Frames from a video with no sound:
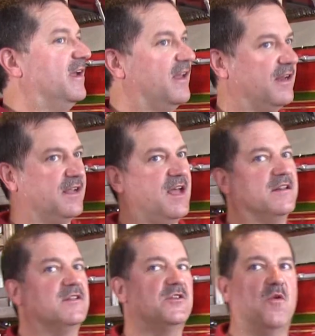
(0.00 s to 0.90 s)
And
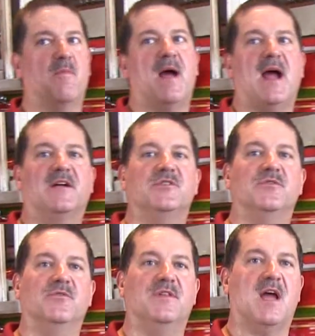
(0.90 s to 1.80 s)
again, let's go back
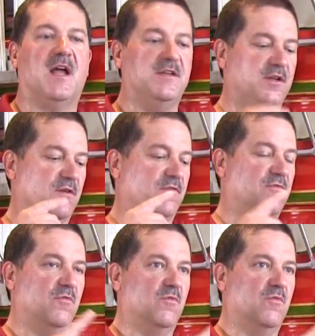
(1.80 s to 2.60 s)
to the idea of